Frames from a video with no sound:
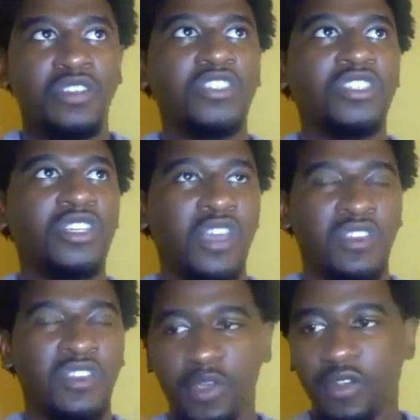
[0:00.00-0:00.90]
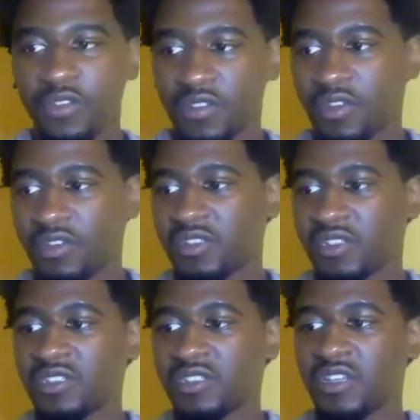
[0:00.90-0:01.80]
touching, experiencing.
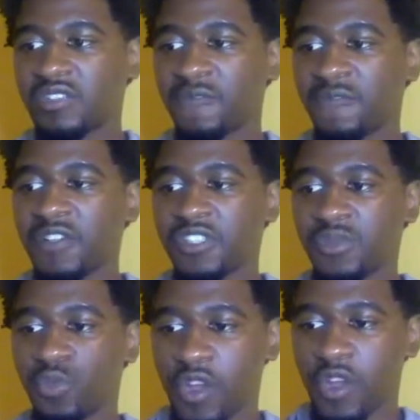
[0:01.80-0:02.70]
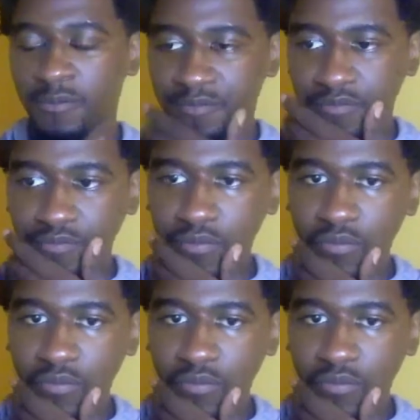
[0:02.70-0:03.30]
Sensing is a function where